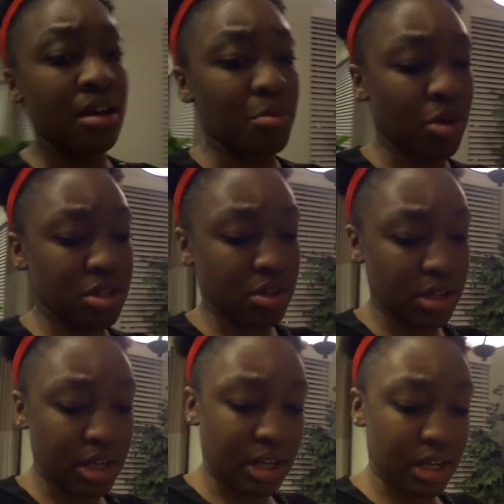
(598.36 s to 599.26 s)
more so
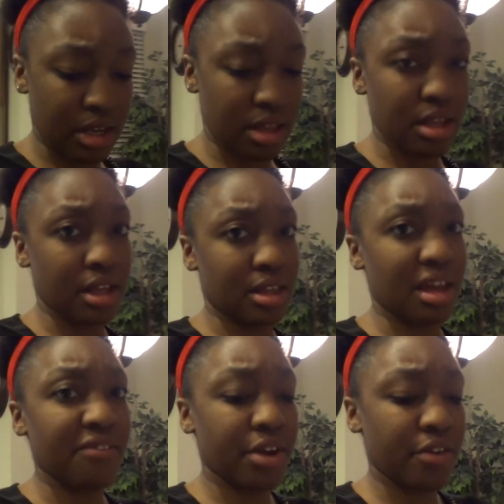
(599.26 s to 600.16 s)
than it did the,
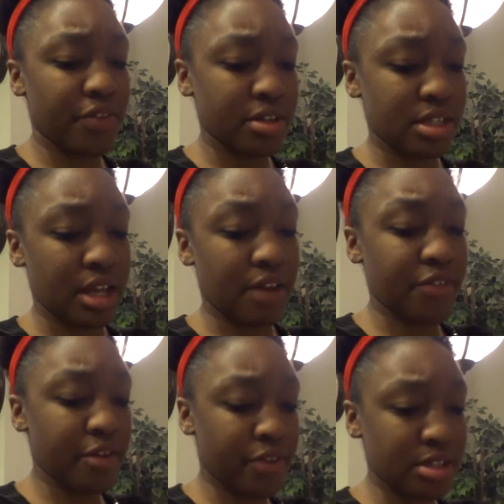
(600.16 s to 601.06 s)
that very first day. That
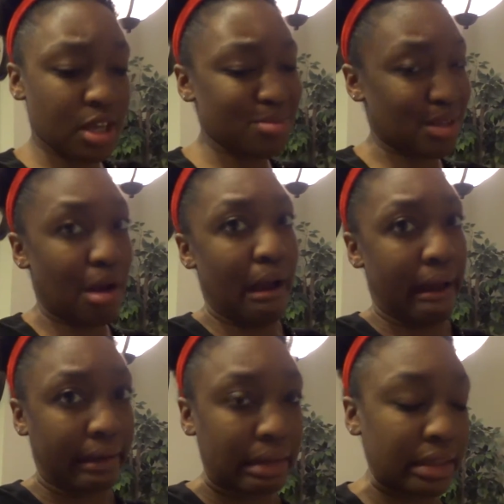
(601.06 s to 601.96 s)
very first day, it was all right.